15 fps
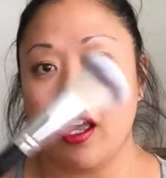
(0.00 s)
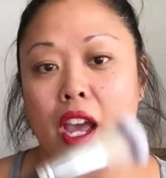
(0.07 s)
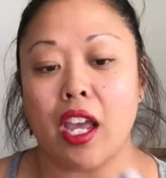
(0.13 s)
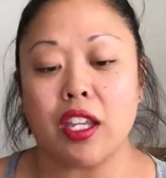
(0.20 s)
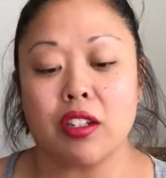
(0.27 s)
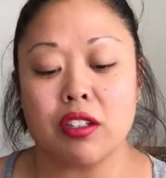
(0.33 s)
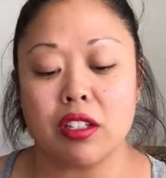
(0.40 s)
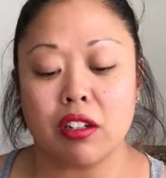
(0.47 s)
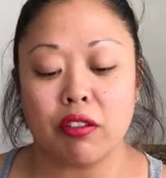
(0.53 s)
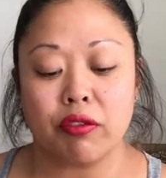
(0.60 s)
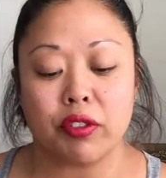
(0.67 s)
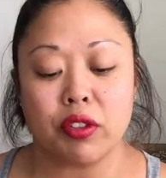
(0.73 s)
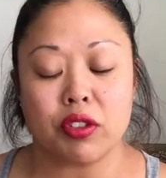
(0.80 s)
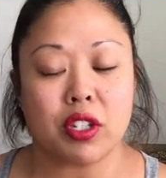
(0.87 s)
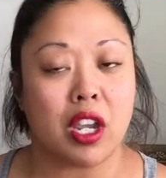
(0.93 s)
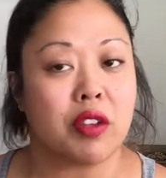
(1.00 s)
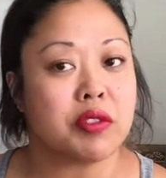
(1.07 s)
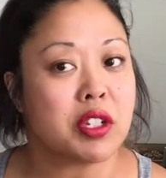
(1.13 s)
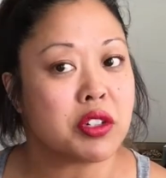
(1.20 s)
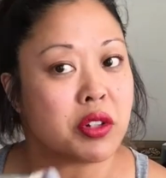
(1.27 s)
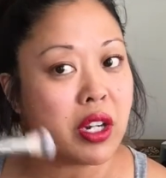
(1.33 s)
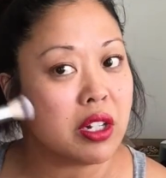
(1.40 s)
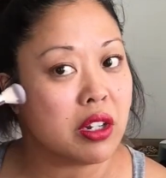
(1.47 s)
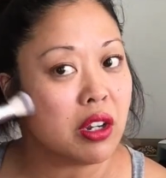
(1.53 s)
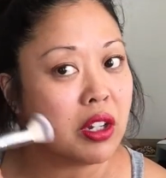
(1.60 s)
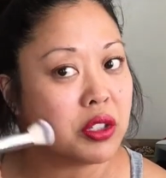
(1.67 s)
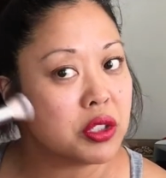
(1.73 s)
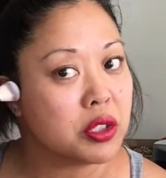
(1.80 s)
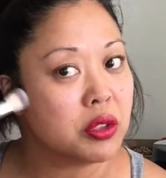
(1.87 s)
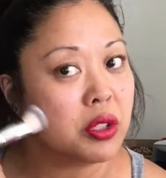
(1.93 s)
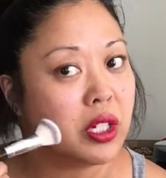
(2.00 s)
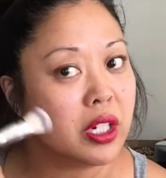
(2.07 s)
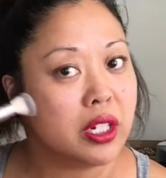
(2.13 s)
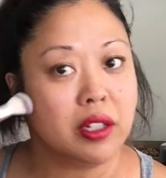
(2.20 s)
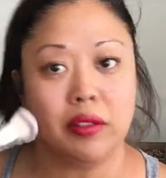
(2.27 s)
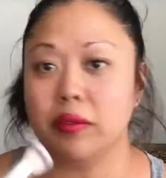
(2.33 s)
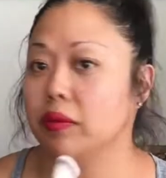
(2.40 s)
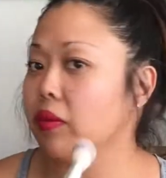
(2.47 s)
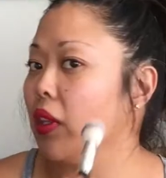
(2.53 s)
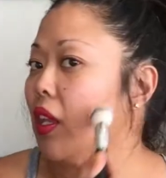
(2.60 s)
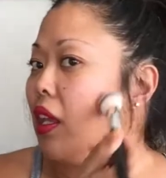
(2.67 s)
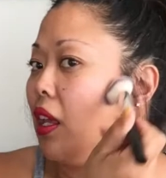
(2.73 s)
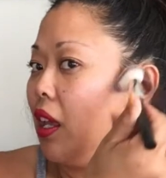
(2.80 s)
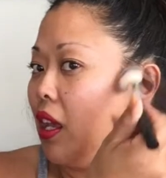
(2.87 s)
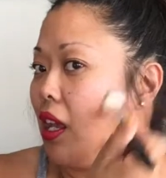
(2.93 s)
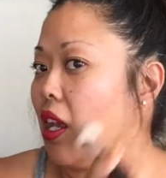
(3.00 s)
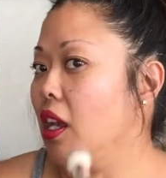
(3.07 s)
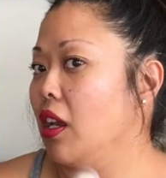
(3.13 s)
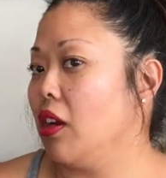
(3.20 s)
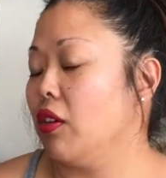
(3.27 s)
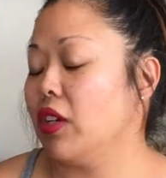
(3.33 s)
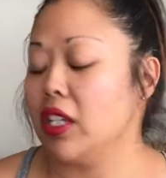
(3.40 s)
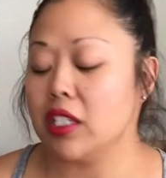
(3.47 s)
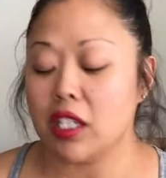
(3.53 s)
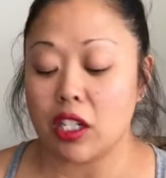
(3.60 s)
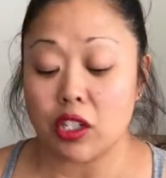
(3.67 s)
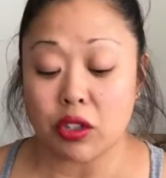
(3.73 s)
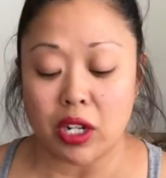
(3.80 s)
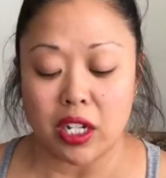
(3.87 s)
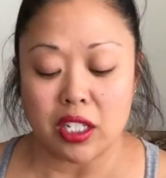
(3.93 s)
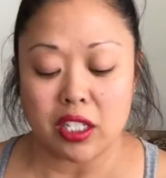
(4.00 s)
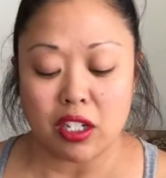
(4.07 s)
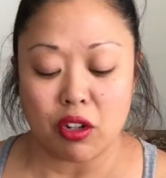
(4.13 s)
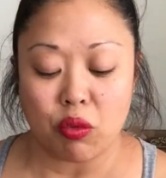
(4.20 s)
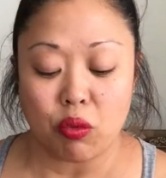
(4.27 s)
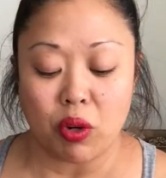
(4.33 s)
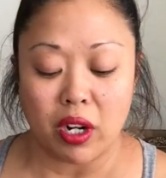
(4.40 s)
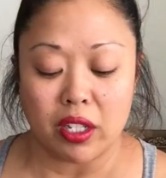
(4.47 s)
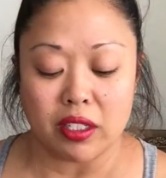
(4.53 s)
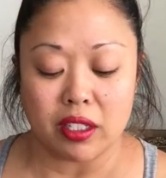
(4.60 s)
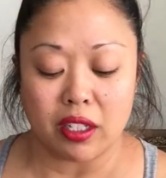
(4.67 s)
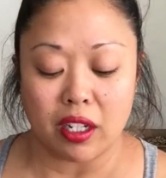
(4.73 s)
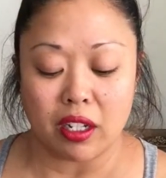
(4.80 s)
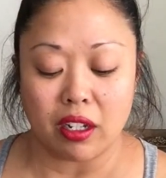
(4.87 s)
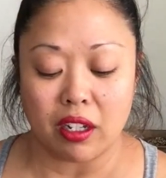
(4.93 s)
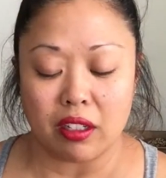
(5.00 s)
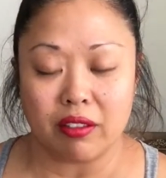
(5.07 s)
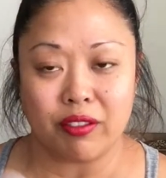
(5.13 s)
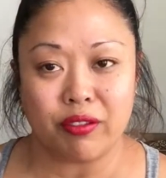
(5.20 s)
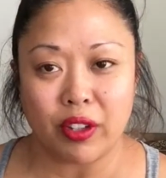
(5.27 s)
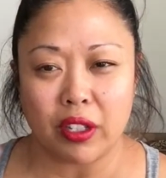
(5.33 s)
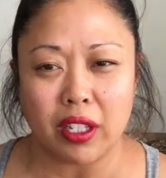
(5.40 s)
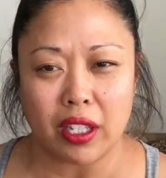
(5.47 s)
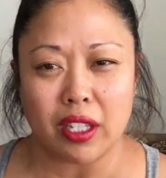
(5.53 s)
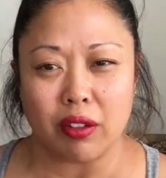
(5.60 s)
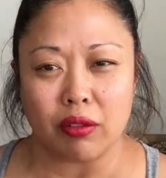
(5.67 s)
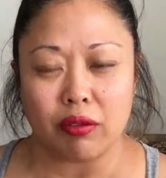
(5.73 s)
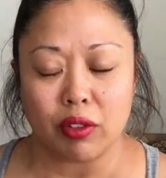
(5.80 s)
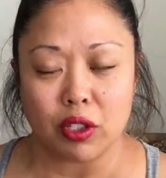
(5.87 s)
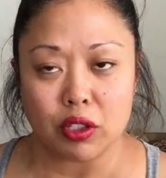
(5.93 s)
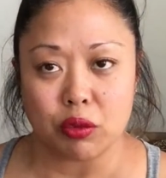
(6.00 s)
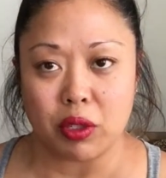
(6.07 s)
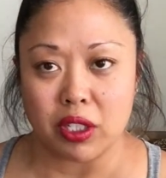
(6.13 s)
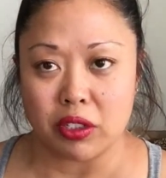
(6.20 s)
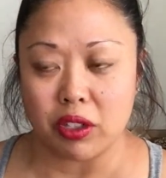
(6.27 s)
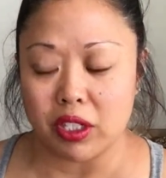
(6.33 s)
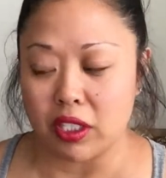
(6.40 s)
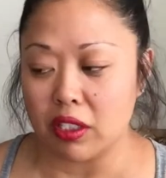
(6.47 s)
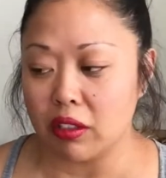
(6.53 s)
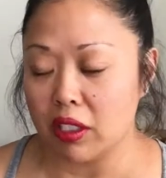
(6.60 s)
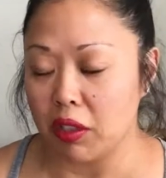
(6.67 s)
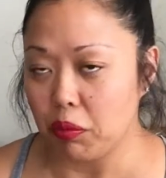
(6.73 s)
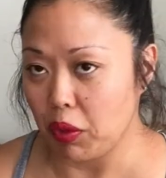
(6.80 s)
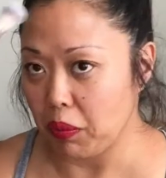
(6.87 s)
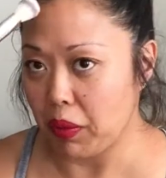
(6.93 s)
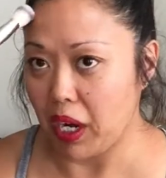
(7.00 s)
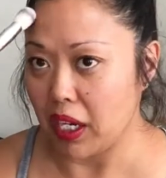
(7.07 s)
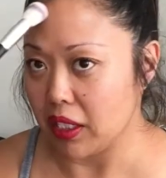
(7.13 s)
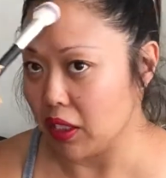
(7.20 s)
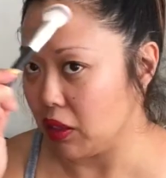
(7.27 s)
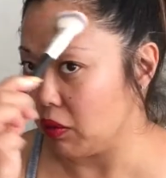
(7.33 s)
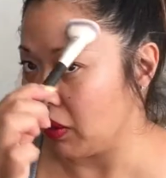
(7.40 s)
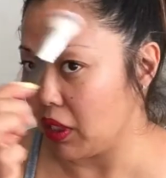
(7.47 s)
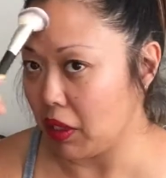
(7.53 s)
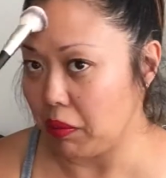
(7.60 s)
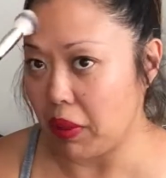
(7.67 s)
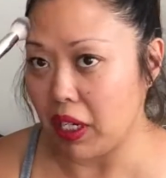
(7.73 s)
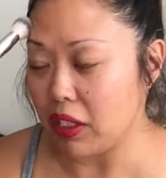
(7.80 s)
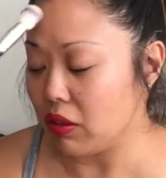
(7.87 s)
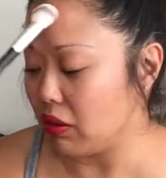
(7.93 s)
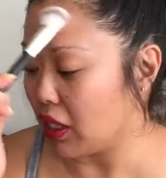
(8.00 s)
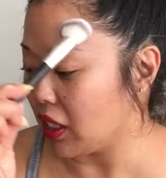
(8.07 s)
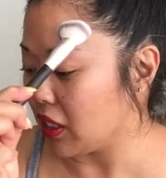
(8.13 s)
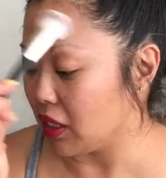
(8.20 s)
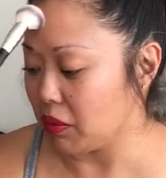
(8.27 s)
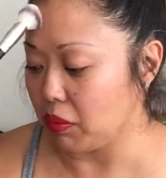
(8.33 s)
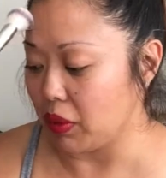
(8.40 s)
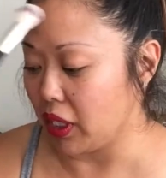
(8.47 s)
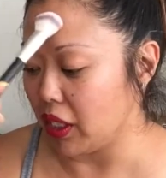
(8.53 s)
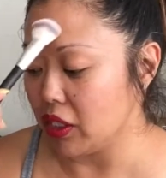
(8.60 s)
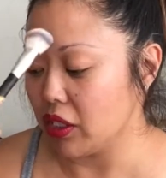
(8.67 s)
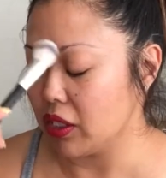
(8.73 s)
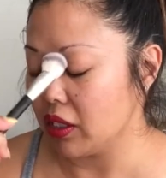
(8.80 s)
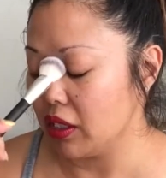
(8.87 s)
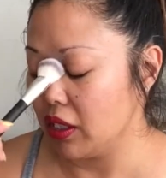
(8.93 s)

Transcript: I used it a few times. I tried contouring. When I say I tried, I did it once and I got felt like it looked weird, so I still need more practice with it, but I do like this brush.